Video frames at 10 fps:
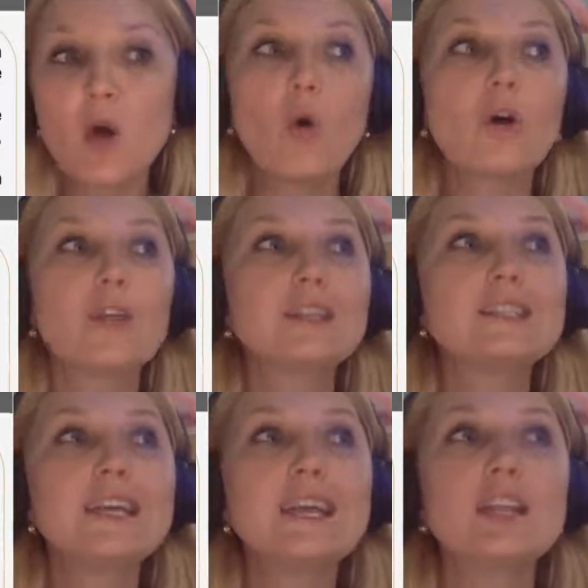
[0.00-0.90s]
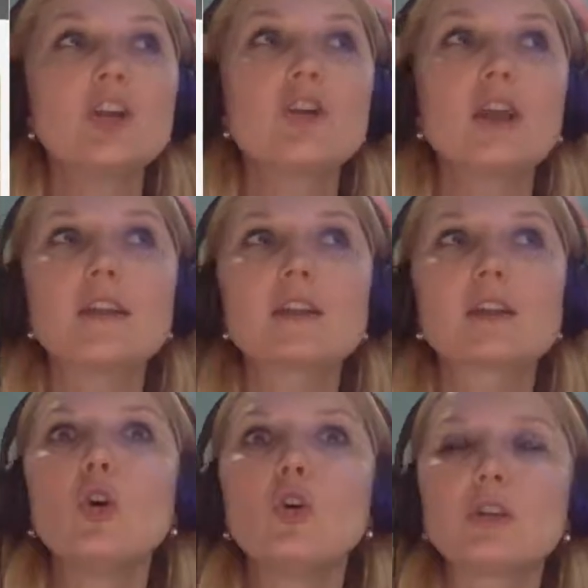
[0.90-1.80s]
Or the dinner is
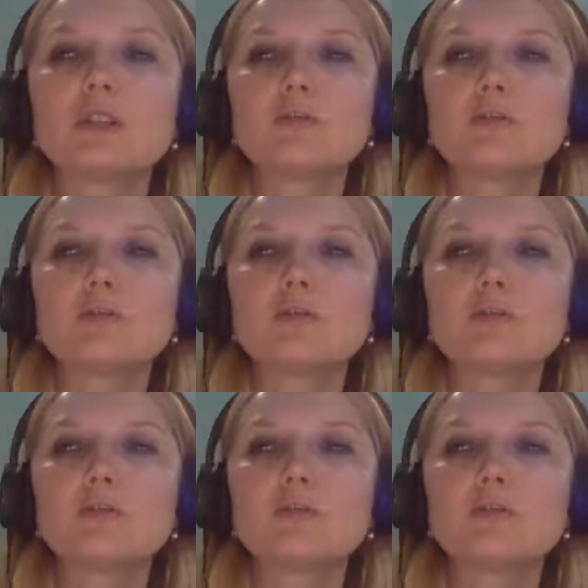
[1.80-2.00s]
cooked.